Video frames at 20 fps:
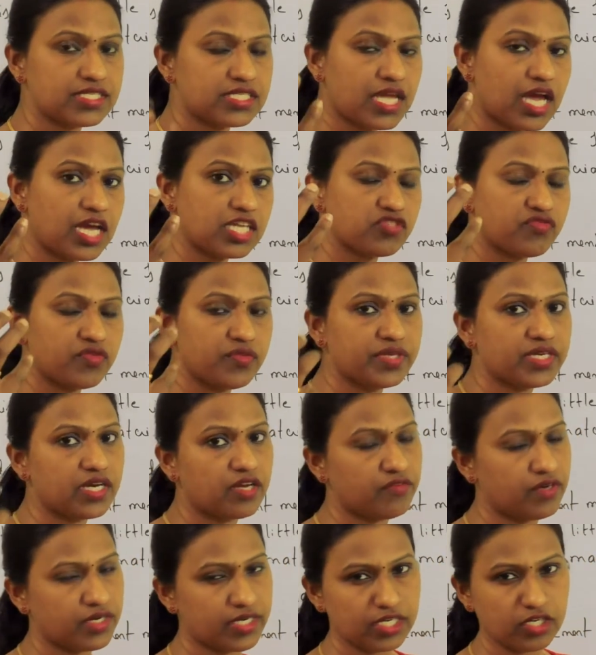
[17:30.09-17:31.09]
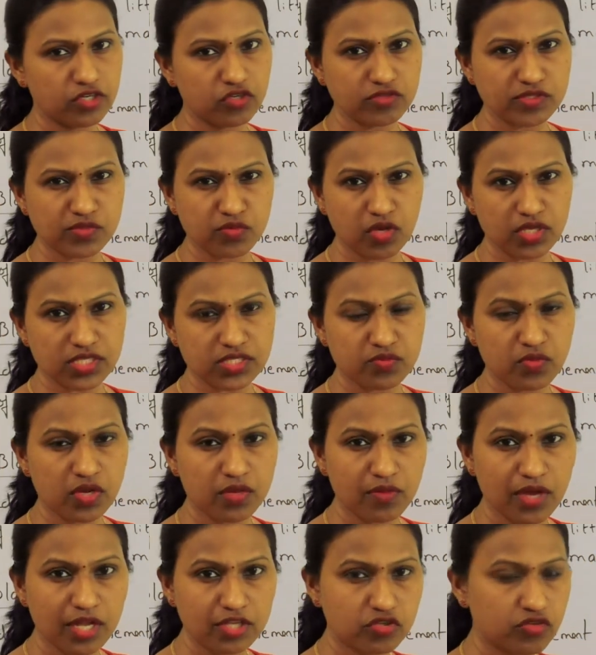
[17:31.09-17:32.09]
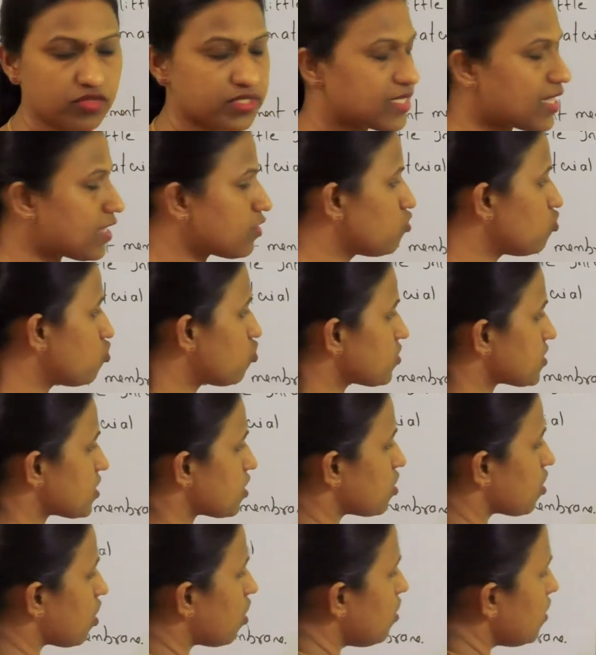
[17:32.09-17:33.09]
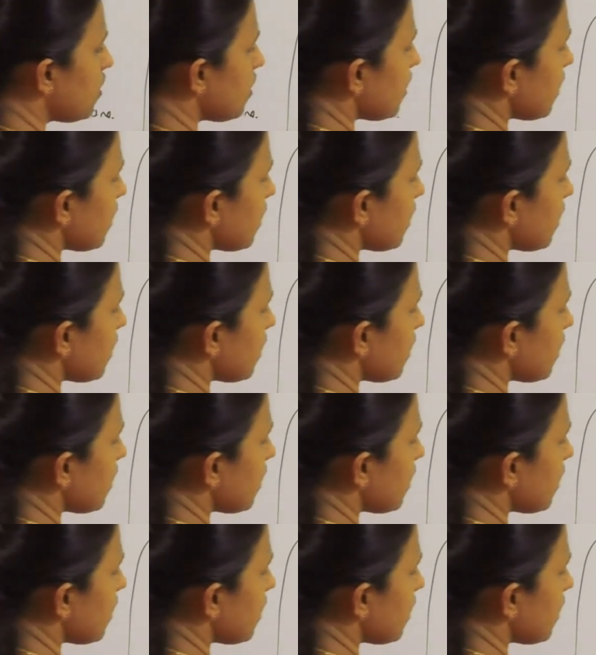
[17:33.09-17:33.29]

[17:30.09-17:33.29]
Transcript: starch will be converted into small small molecules like glucose and all